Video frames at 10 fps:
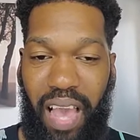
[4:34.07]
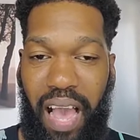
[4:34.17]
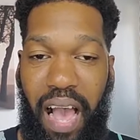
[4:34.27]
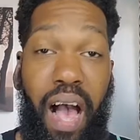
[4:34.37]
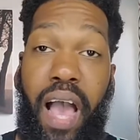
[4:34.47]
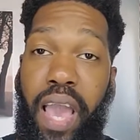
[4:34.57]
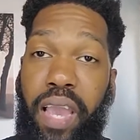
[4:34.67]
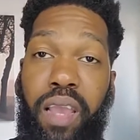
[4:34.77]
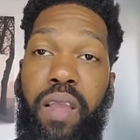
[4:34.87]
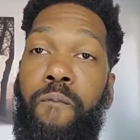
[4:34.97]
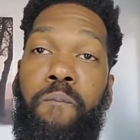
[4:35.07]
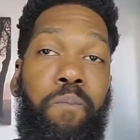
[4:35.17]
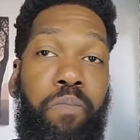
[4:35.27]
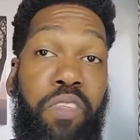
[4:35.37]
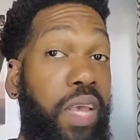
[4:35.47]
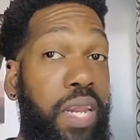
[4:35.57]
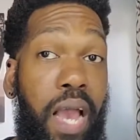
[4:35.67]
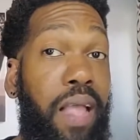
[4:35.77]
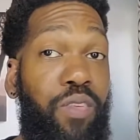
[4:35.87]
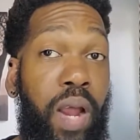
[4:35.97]
I did
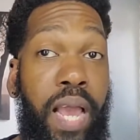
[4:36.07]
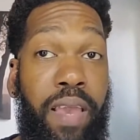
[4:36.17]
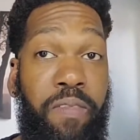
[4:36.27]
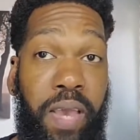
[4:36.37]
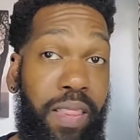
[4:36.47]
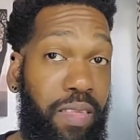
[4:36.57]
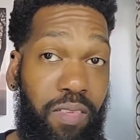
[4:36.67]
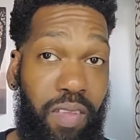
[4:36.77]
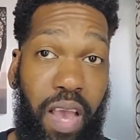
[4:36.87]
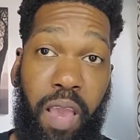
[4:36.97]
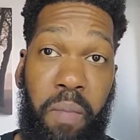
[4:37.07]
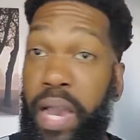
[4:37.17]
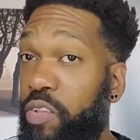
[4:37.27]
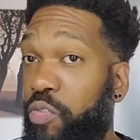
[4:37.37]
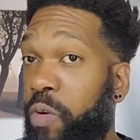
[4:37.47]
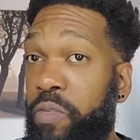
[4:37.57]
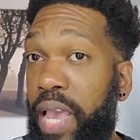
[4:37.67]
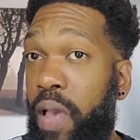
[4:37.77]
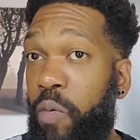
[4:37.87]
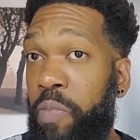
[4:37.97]
not drive at this time. I drove
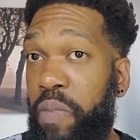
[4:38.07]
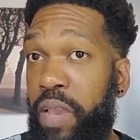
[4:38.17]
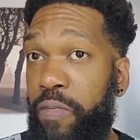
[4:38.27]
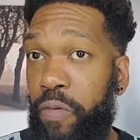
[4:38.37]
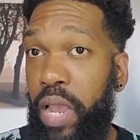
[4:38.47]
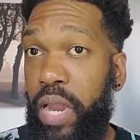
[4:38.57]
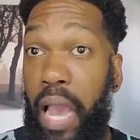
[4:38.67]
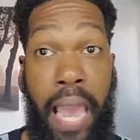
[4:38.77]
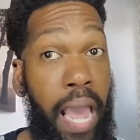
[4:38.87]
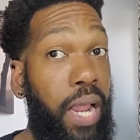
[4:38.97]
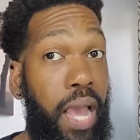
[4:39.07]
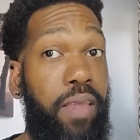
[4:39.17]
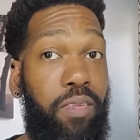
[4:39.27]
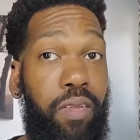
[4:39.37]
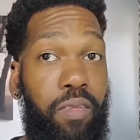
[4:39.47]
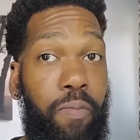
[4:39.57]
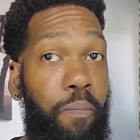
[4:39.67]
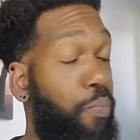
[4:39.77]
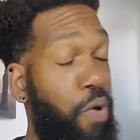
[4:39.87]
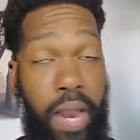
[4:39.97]
down with my friend. I had a license,
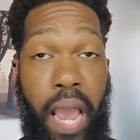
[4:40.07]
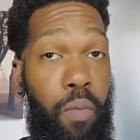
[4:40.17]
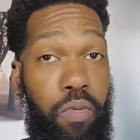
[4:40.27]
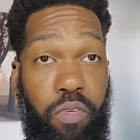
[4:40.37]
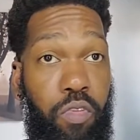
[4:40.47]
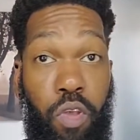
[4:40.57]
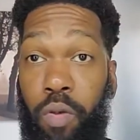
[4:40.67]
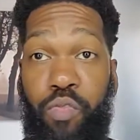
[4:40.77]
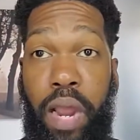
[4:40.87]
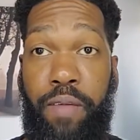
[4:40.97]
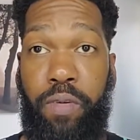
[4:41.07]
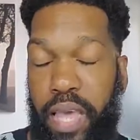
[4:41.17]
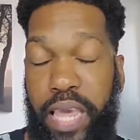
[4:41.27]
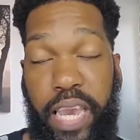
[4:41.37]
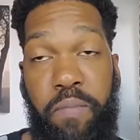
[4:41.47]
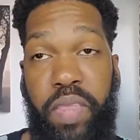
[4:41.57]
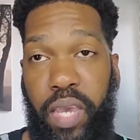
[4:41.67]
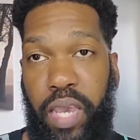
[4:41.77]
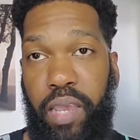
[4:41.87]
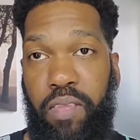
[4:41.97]
but I was no driver. They give me the
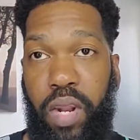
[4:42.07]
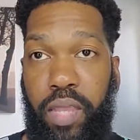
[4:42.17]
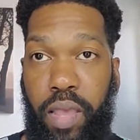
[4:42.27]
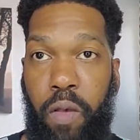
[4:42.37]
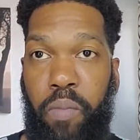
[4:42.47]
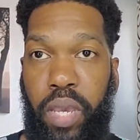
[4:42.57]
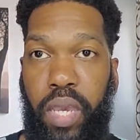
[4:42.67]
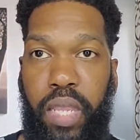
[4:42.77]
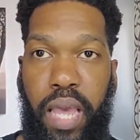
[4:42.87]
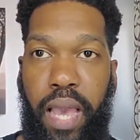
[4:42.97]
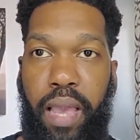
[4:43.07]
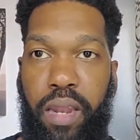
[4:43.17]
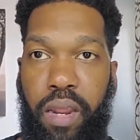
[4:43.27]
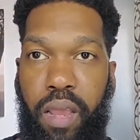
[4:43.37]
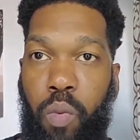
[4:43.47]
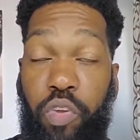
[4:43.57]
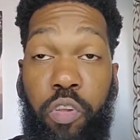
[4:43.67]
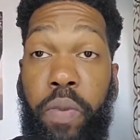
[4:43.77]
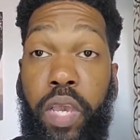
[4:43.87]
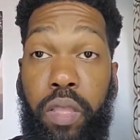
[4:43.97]
keys and they tell me that we
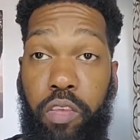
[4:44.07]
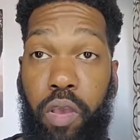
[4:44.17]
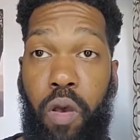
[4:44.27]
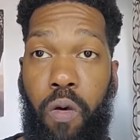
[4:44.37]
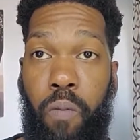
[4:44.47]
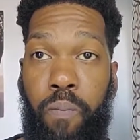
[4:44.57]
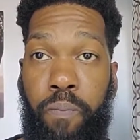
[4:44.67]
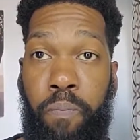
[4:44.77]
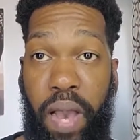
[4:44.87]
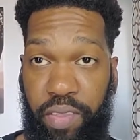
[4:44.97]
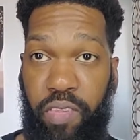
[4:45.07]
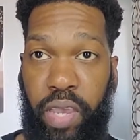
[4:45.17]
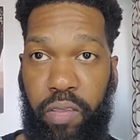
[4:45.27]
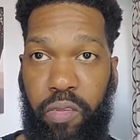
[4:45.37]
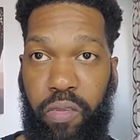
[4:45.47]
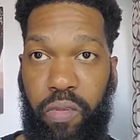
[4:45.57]
should be good to go by 6.